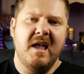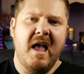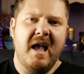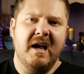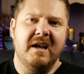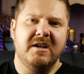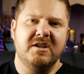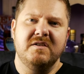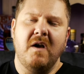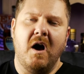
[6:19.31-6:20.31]
and
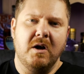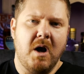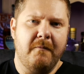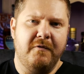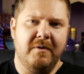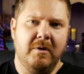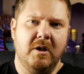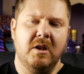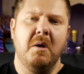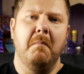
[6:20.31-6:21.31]
uncomfortable.